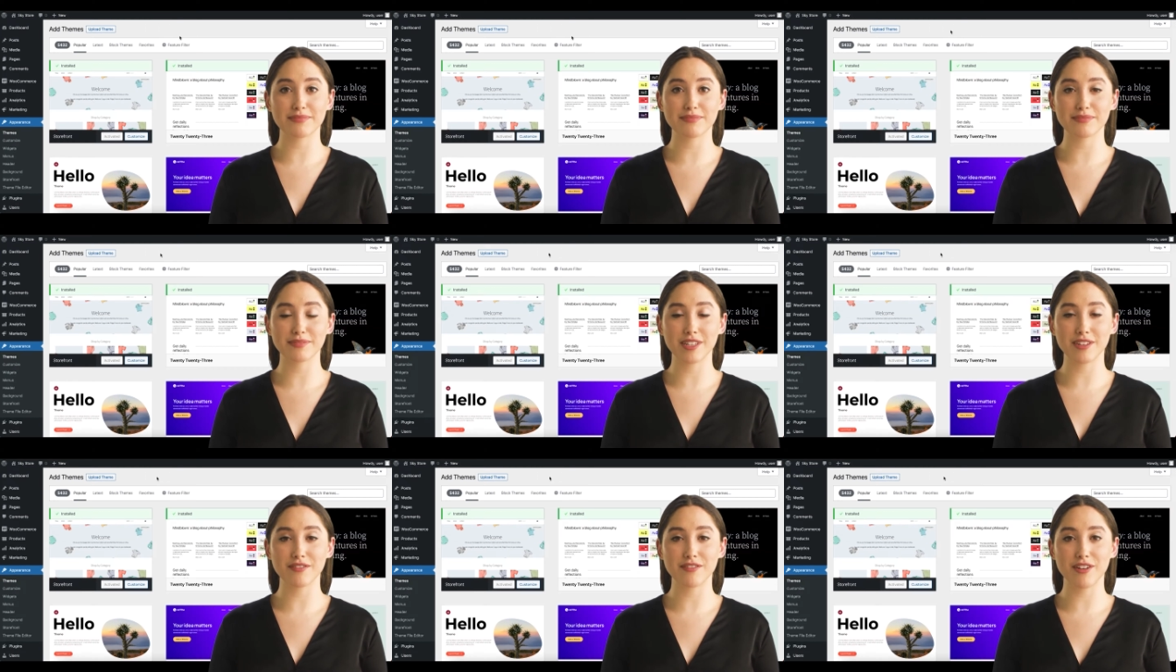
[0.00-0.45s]

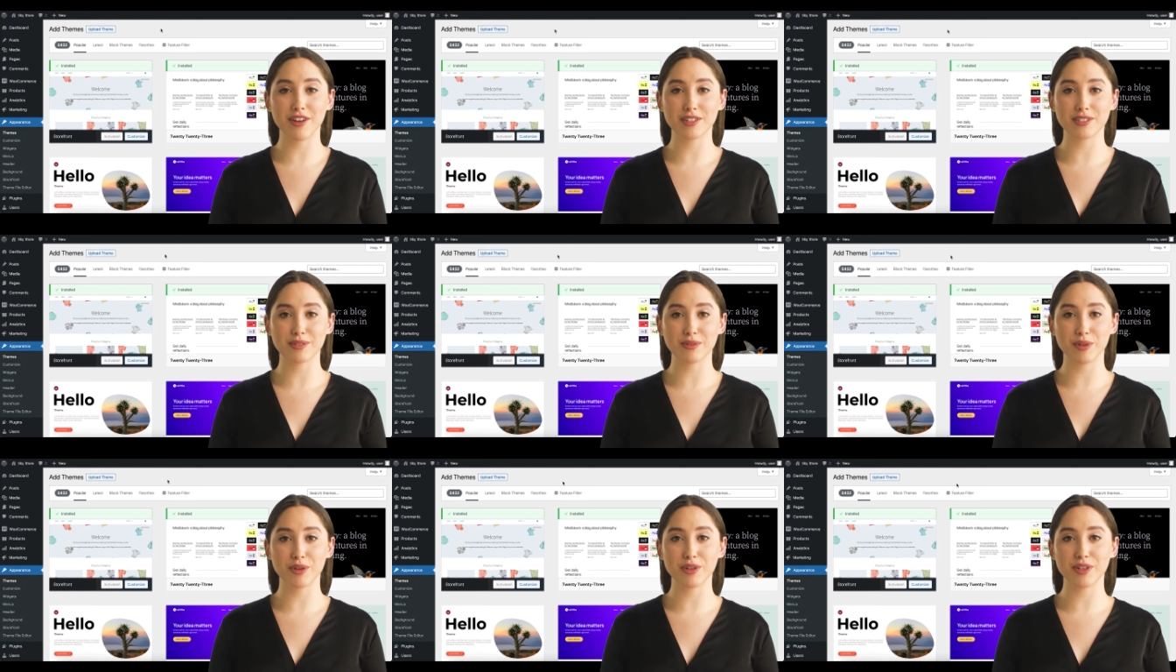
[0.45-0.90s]
The
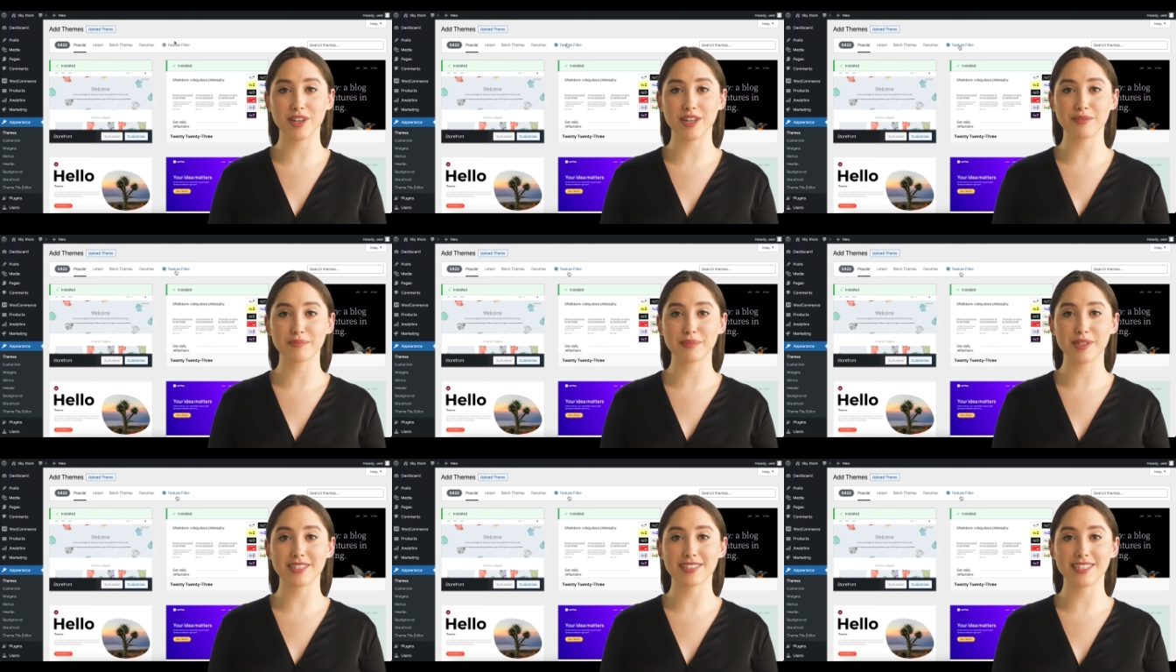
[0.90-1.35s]
first order
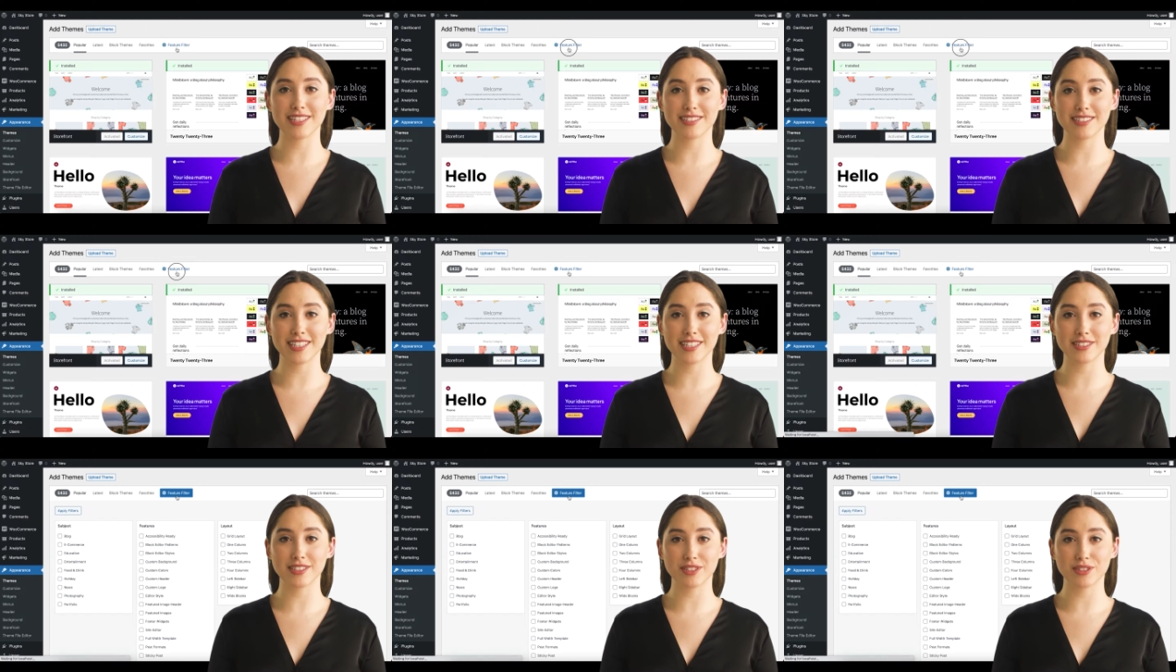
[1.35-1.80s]
of
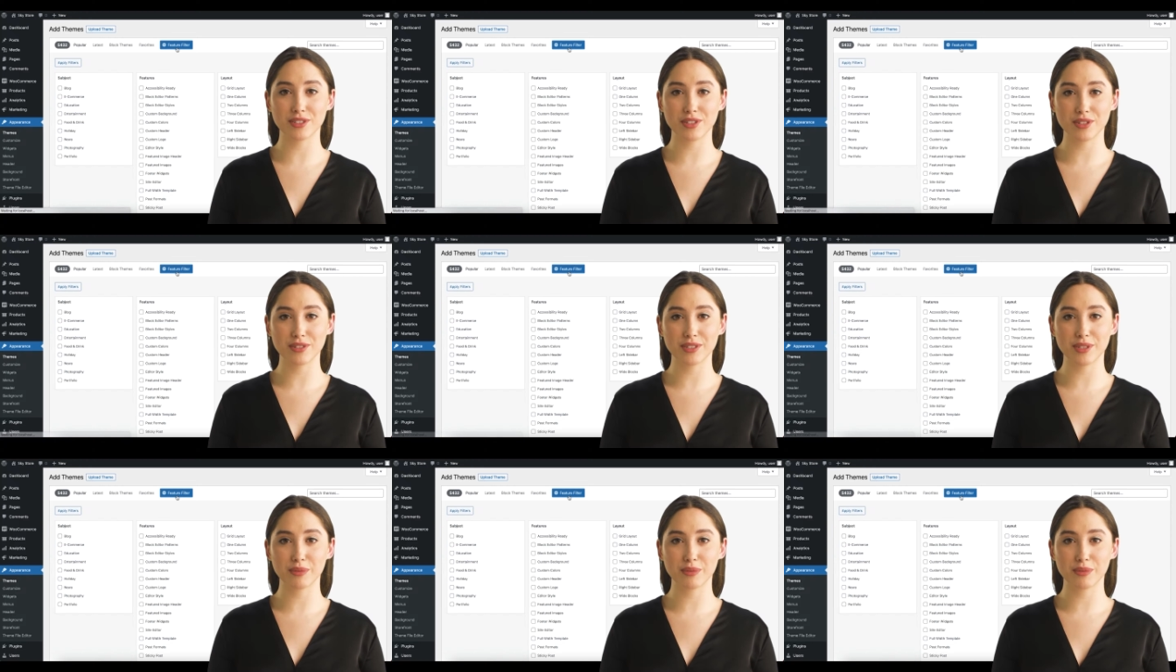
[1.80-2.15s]
business is to choose